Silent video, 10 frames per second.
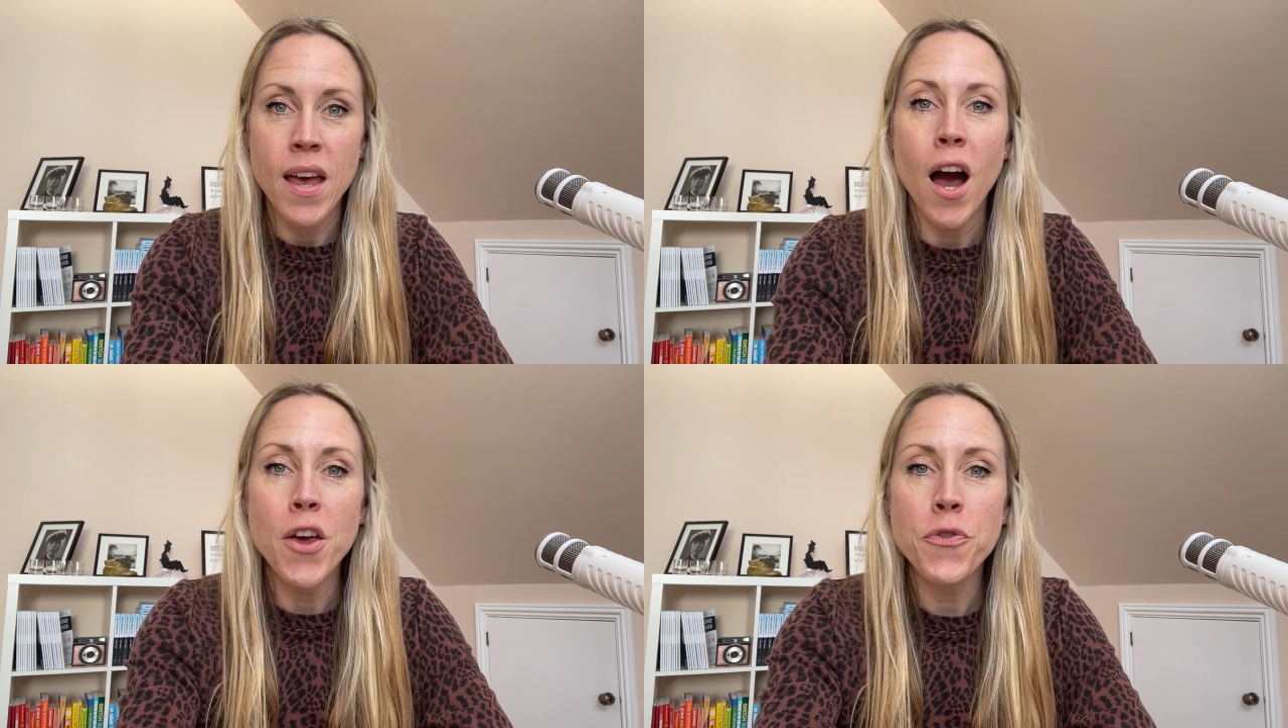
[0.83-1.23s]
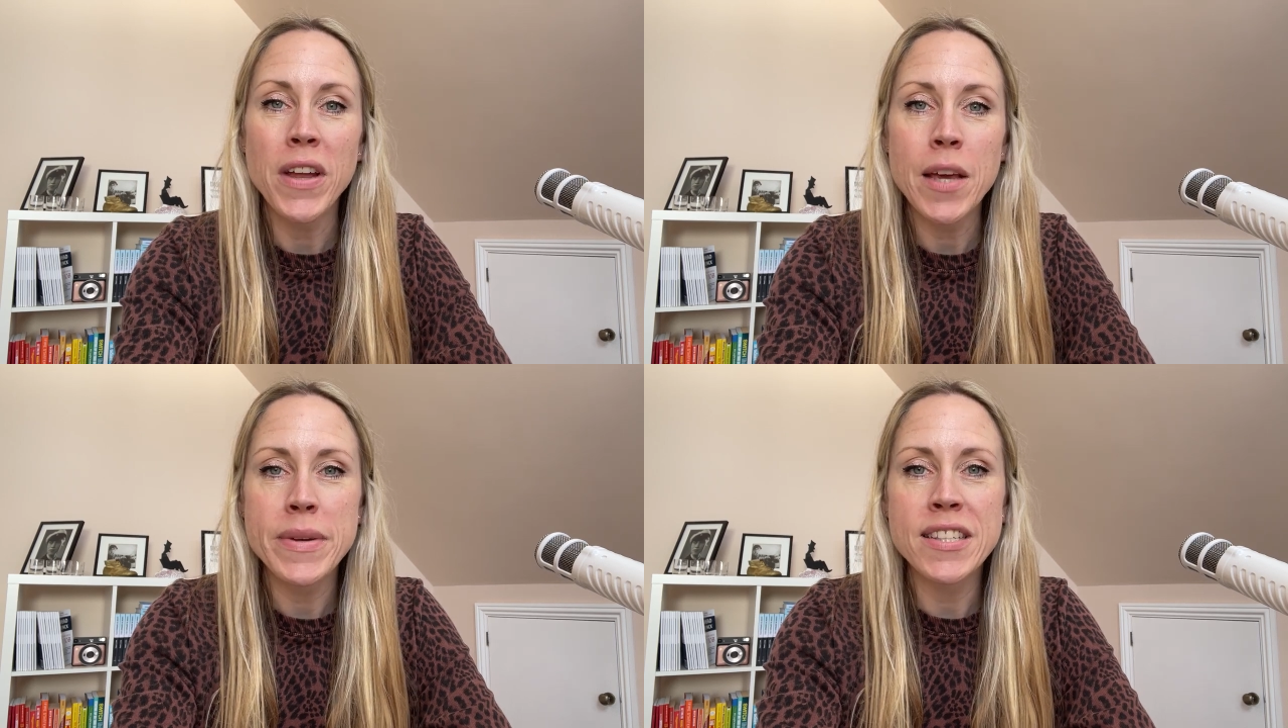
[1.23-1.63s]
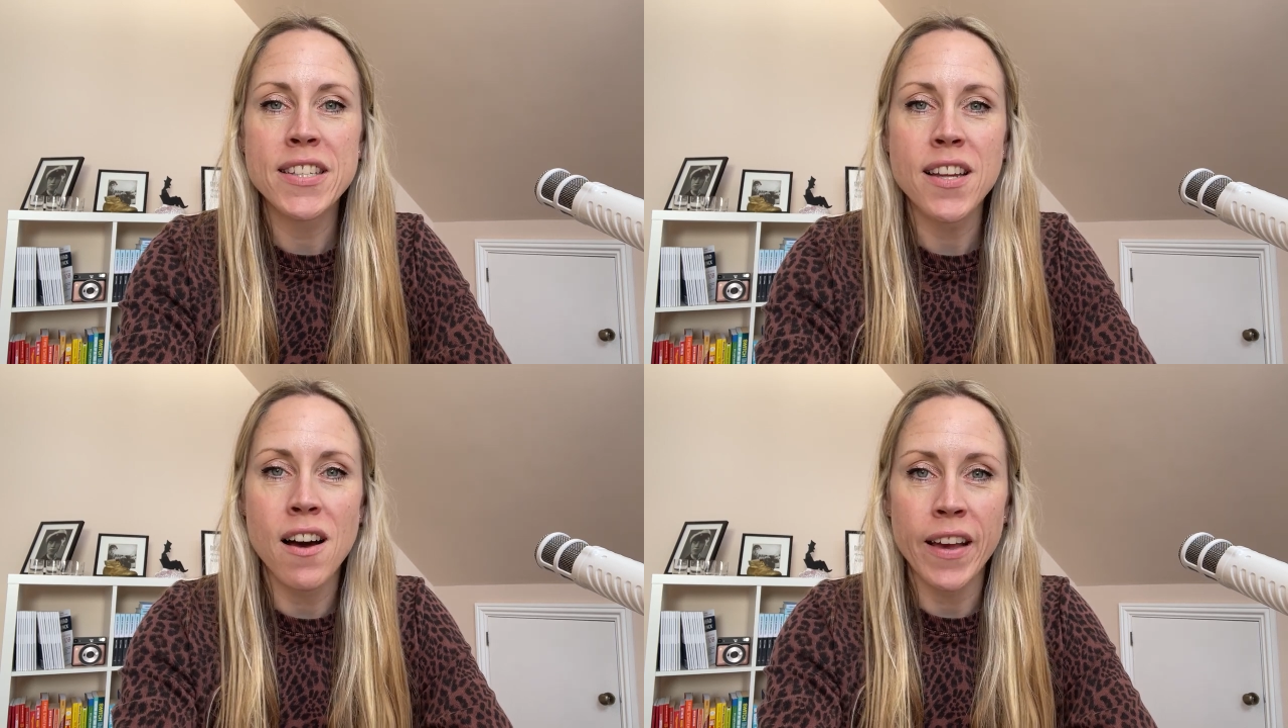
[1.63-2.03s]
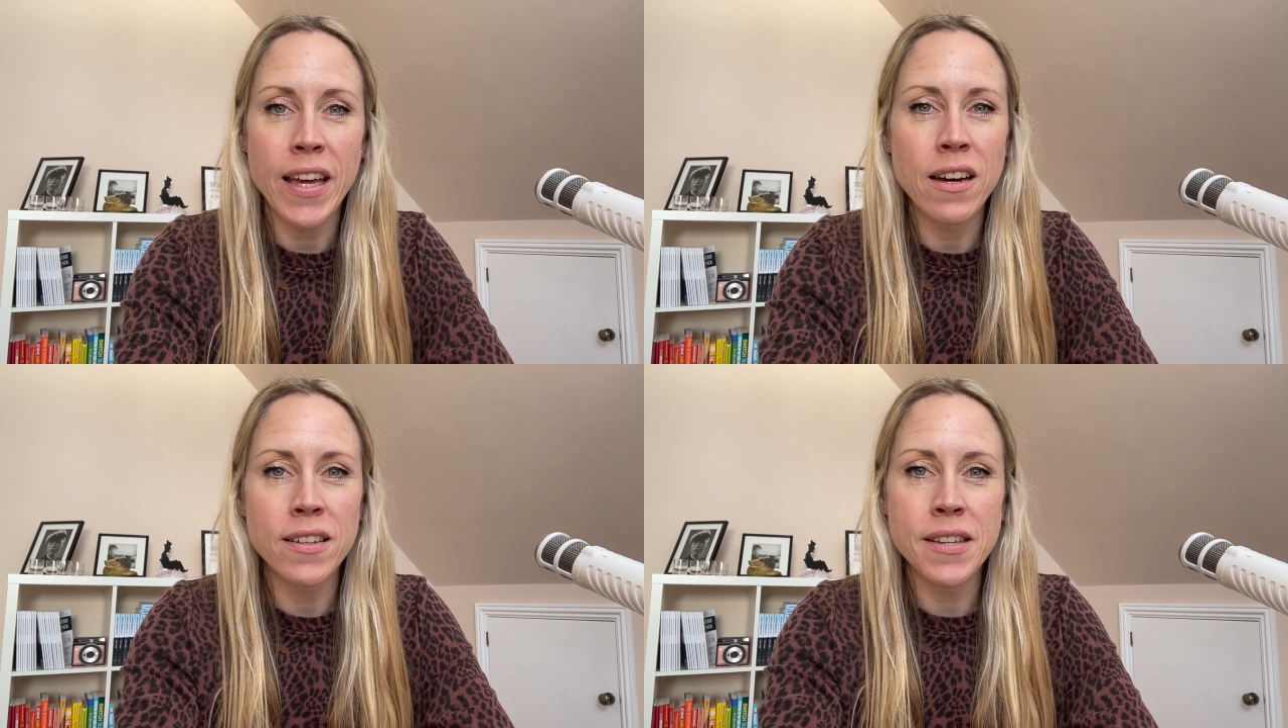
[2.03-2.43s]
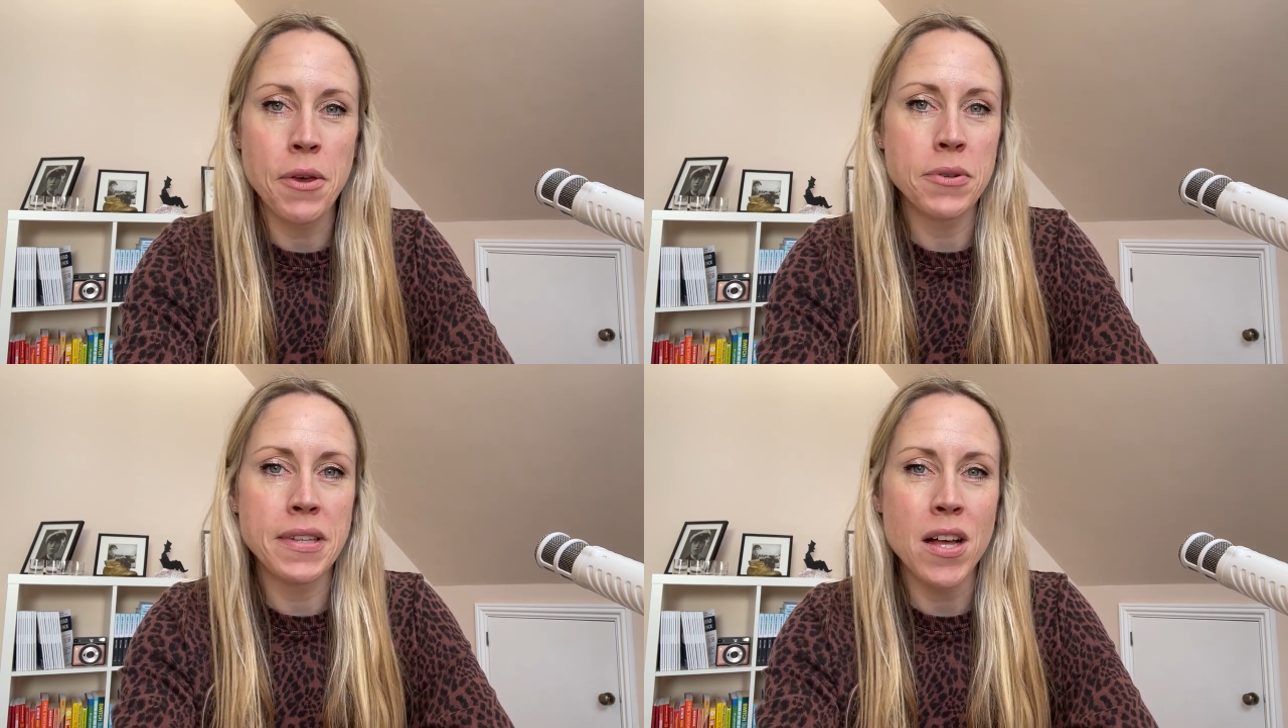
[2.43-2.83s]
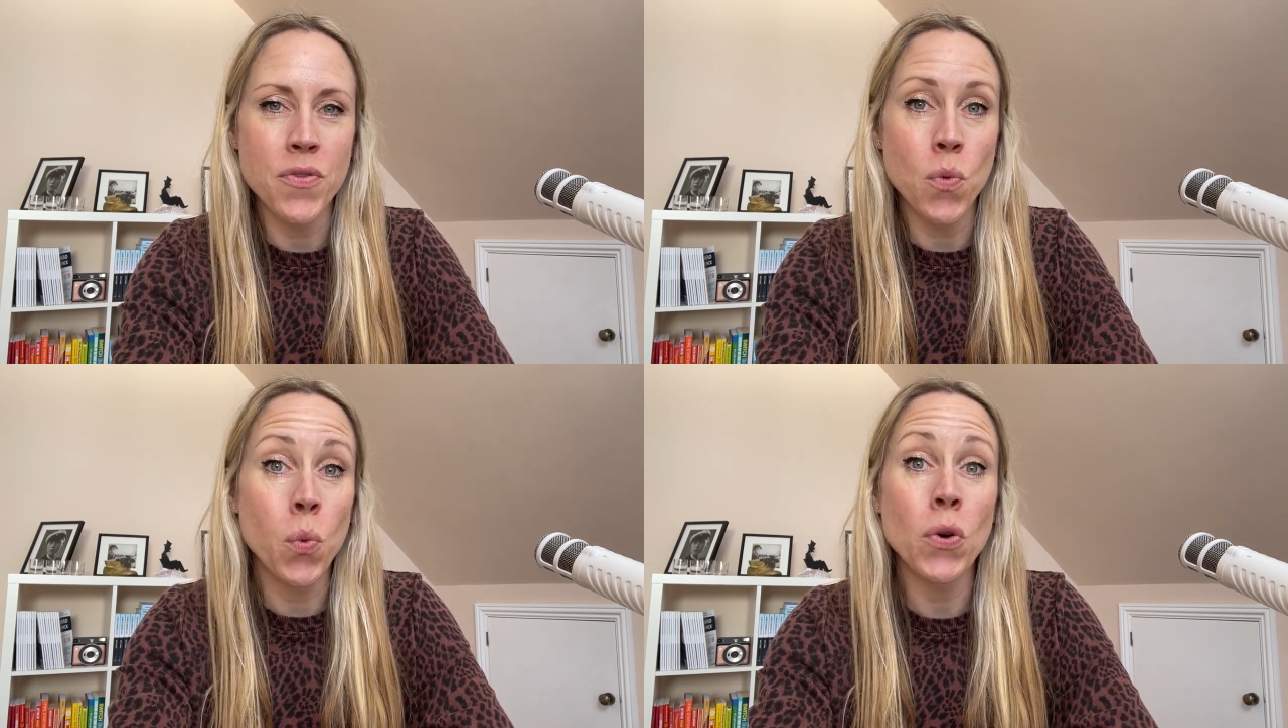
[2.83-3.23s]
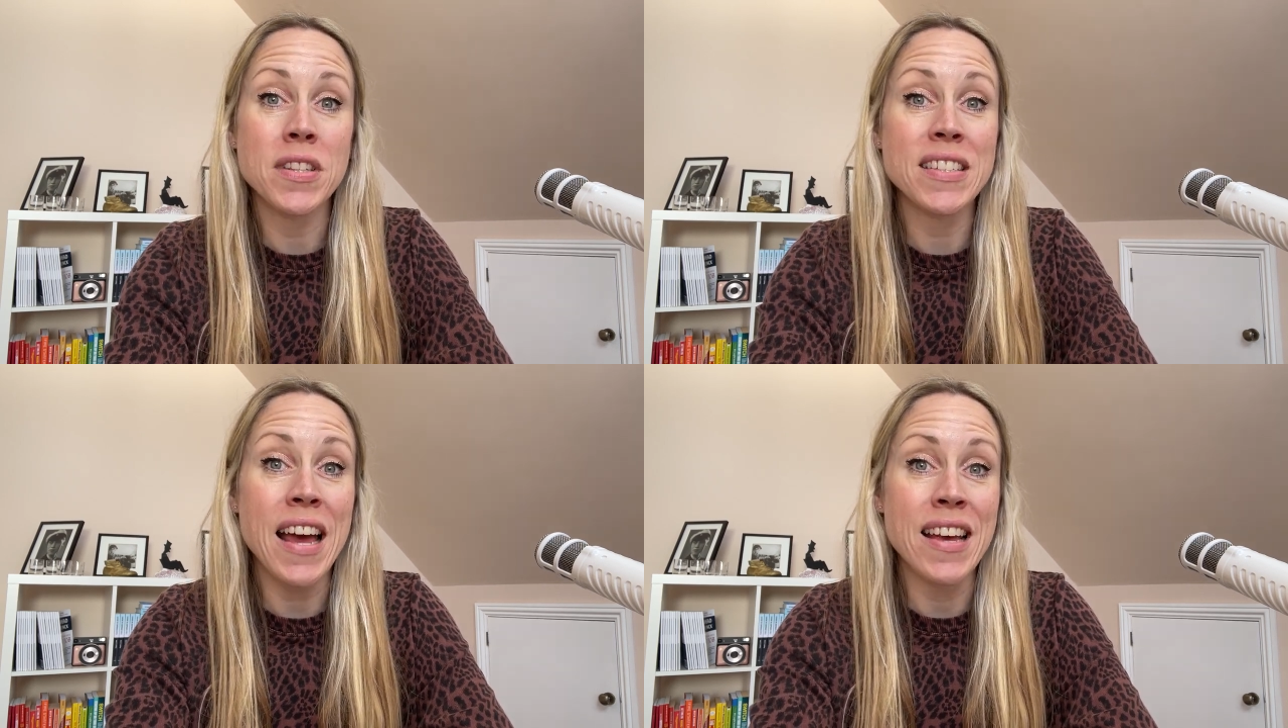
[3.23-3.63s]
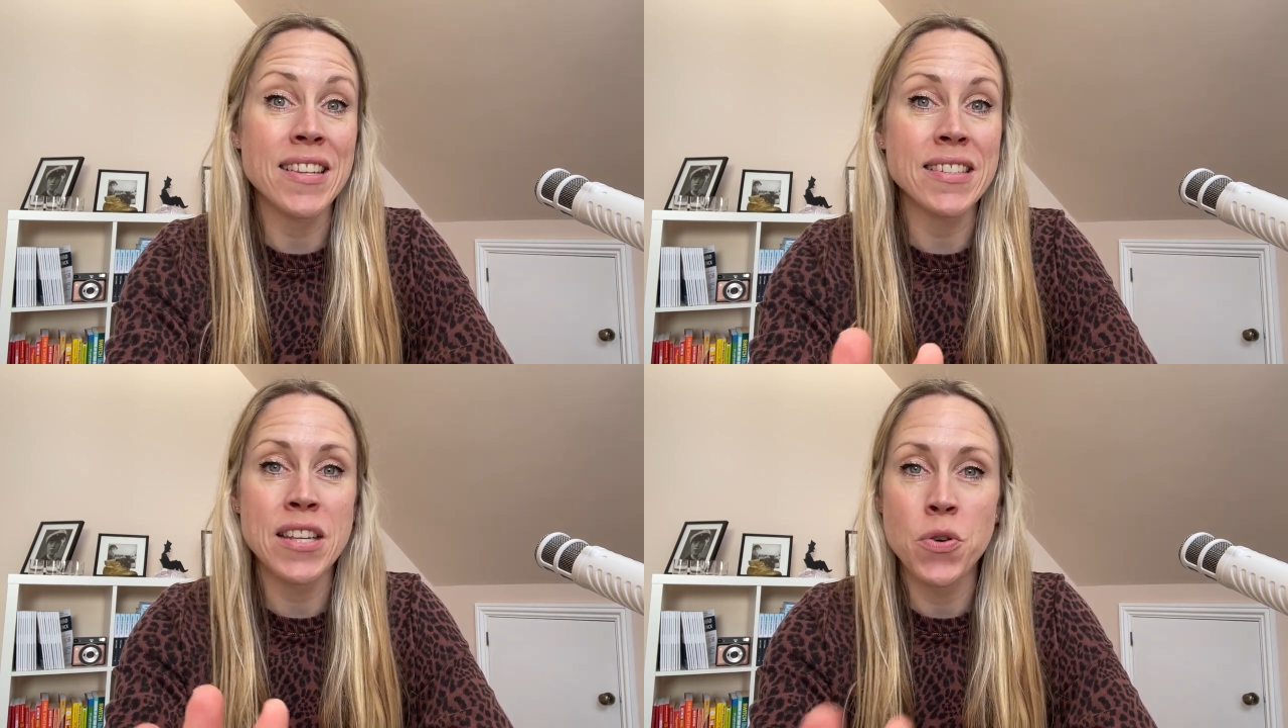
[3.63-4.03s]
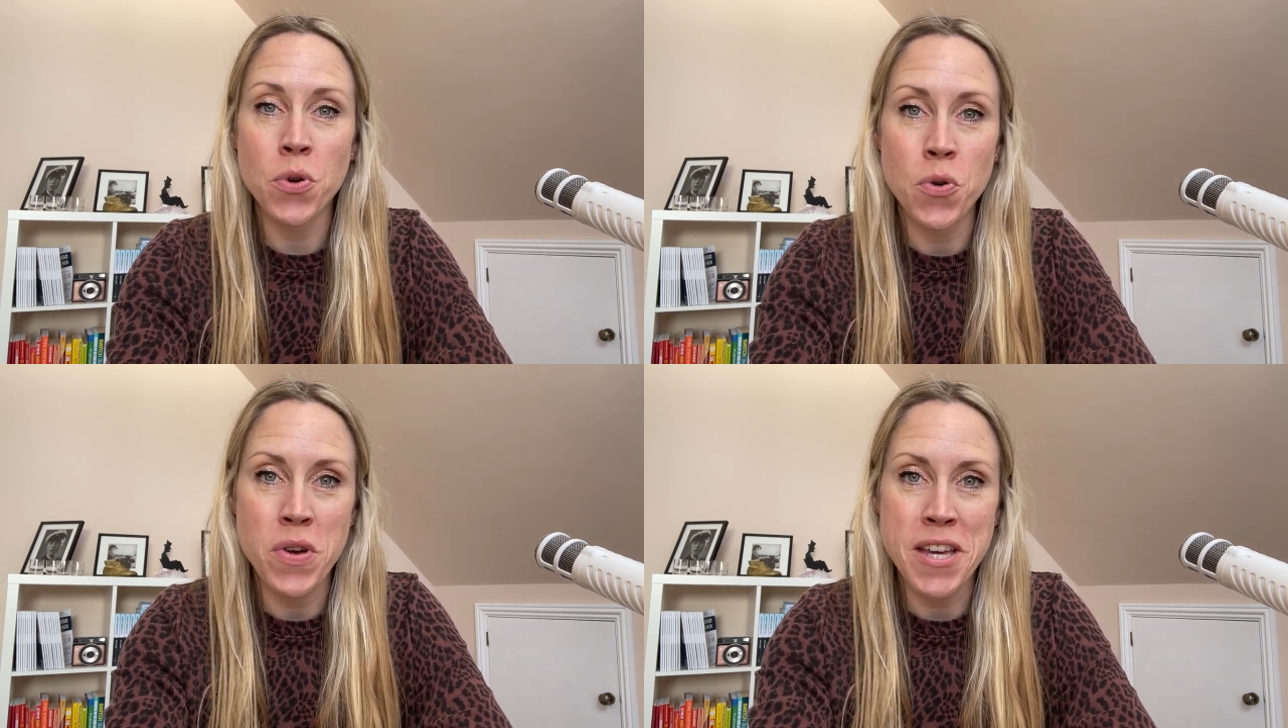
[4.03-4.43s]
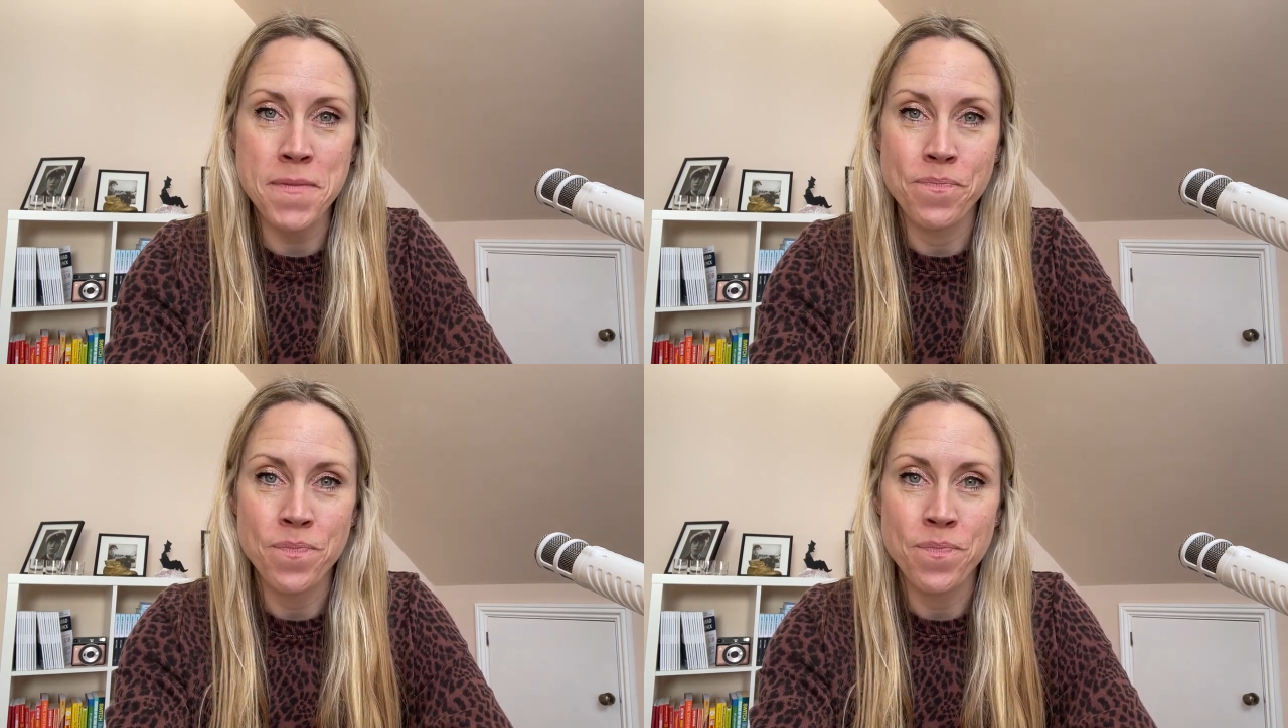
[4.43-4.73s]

Are you feeling a bit stuck and asking yourself what's next in your career?